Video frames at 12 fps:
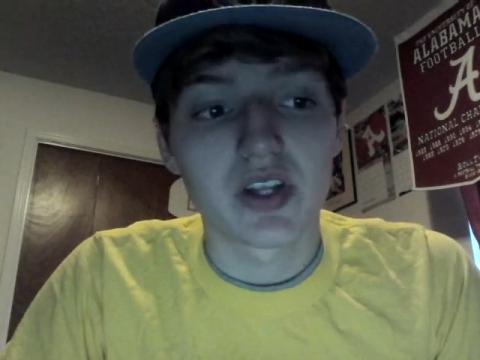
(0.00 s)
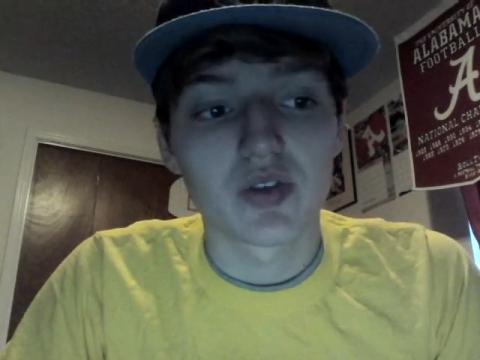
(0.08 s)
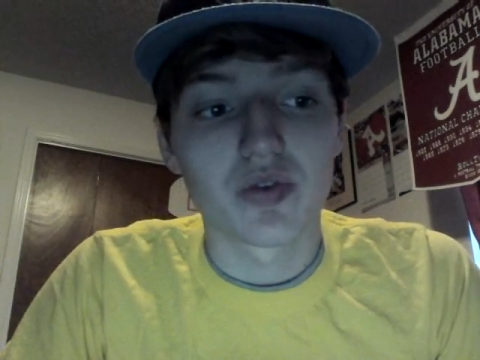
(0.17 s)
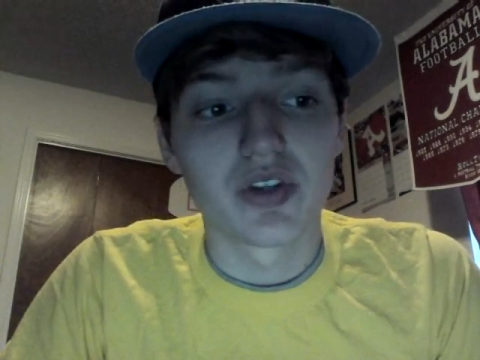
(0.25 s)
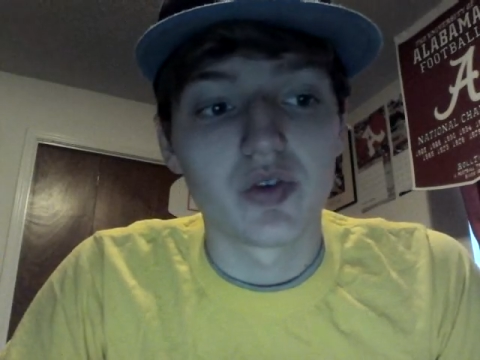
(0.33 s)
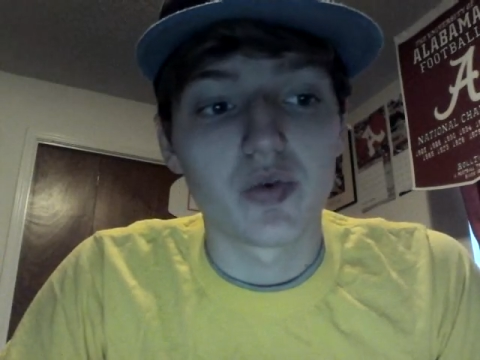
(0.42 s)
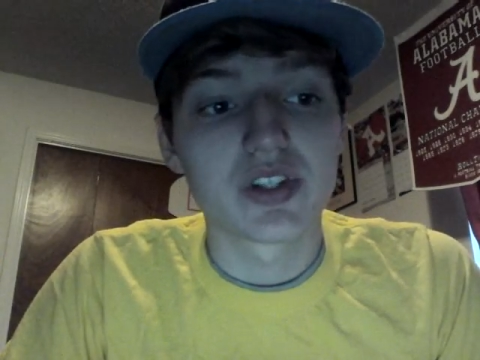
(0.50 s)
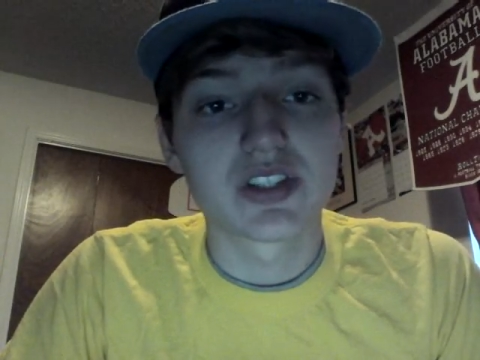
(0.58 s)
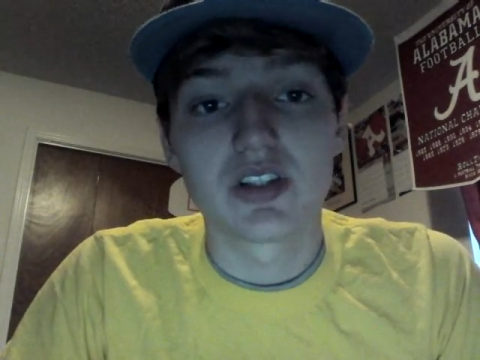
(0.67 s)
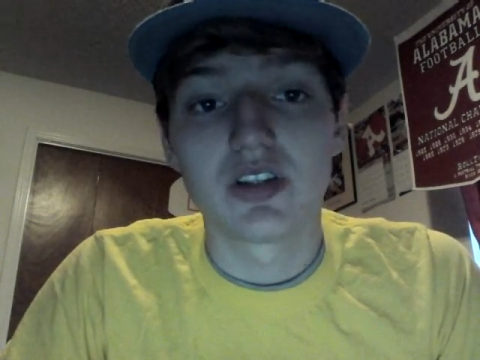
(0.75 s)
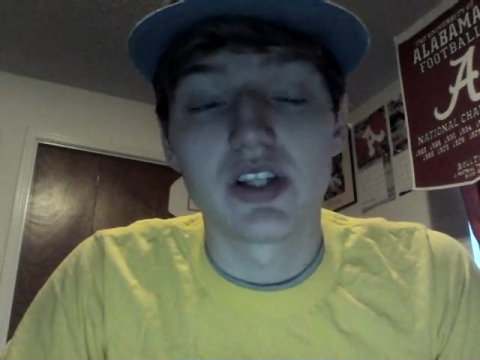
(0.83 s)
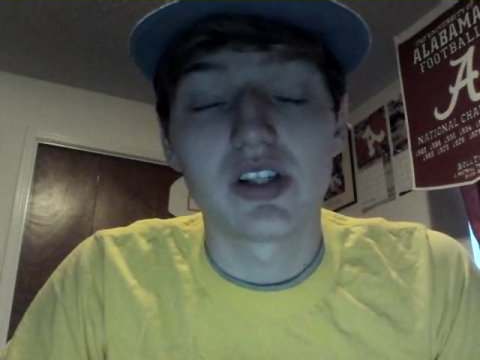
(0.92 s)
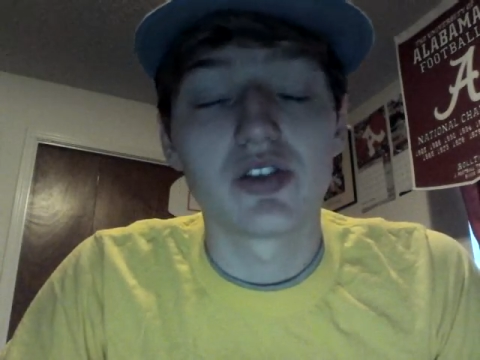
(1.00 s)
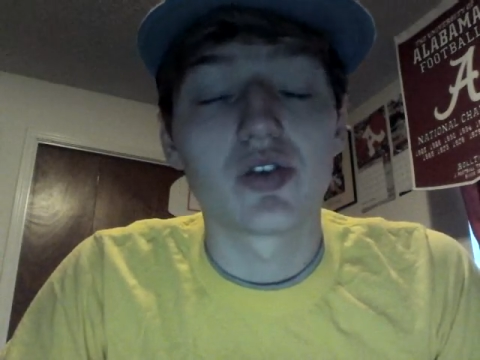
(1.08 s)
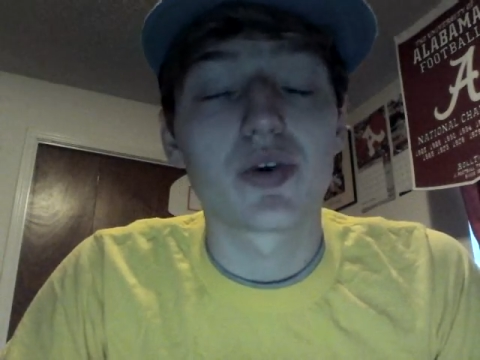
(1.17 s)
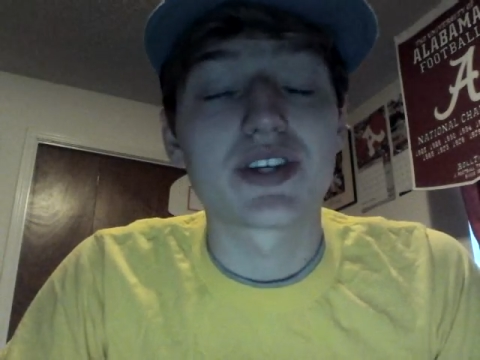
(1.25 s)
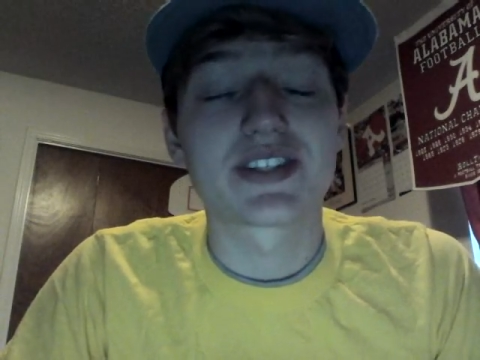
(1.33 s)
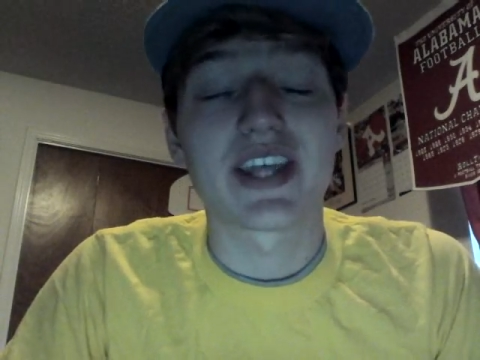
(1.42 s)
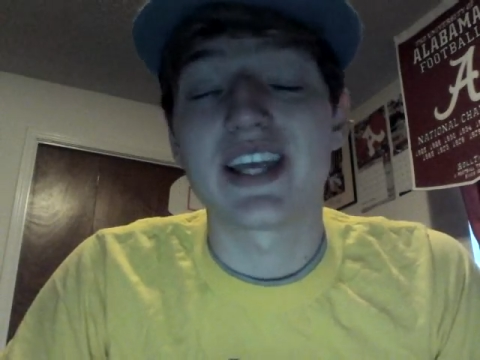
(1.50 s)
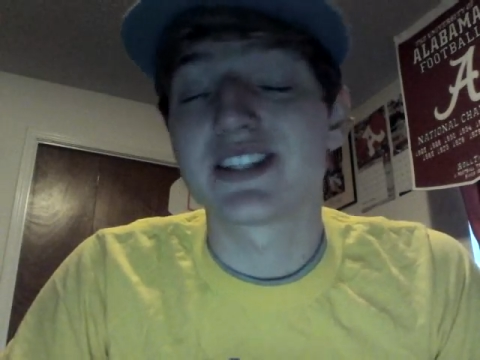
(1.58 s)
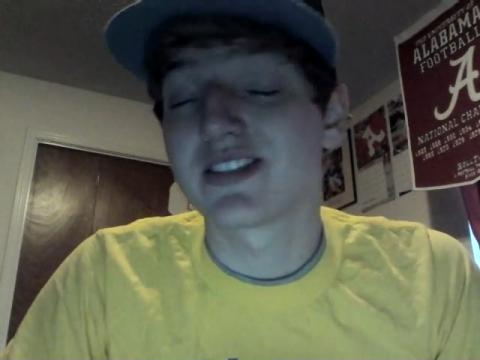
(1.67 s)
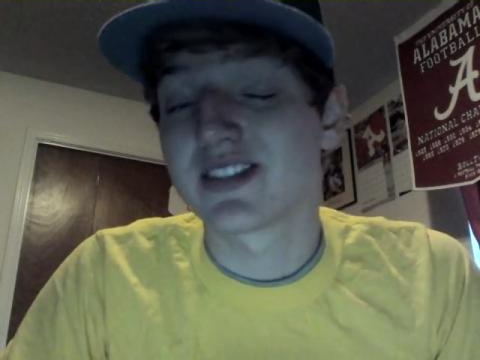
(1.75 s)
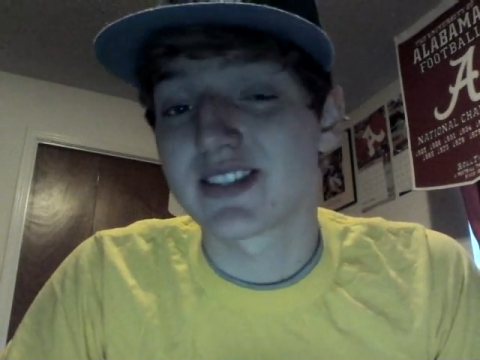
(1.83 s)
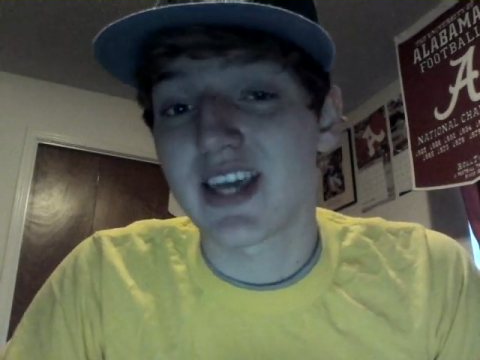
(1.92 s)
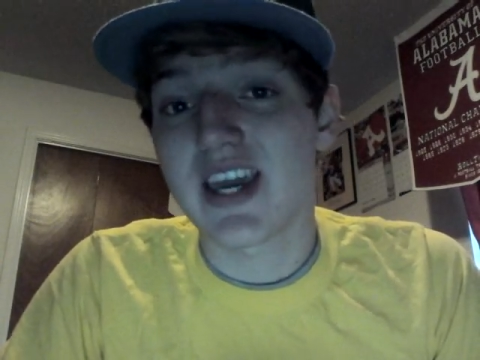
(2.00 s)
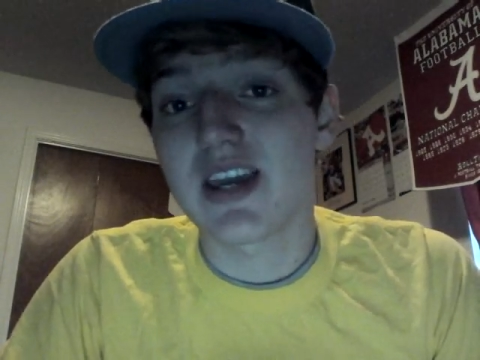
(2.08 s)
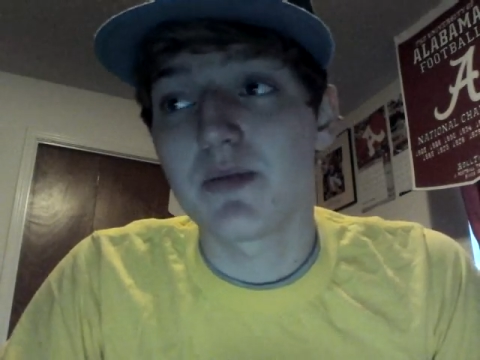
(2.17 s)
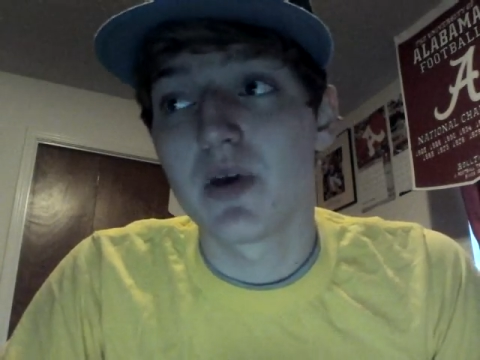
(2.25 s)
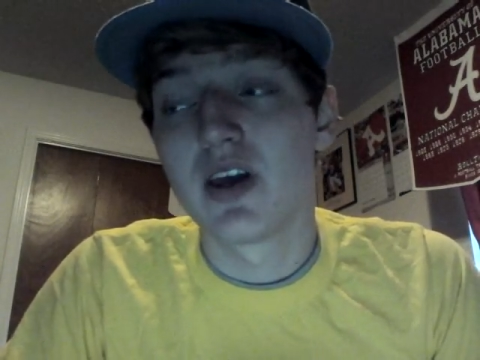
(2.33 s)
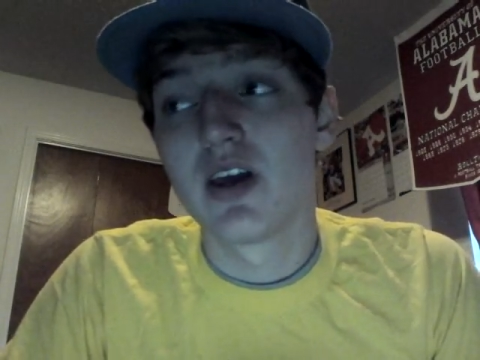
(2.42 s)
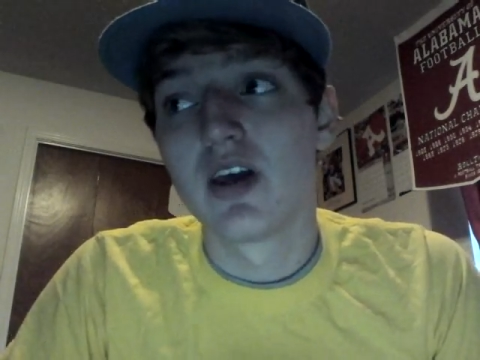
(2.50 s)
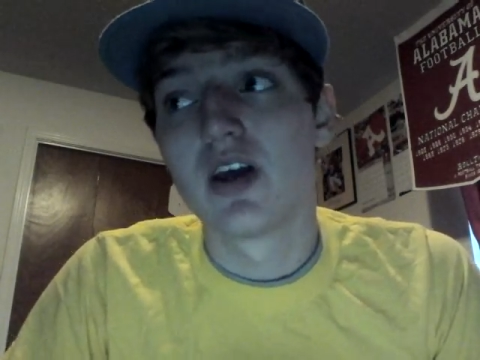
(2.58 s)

I think Northern Illinois, Illinois stays in this game.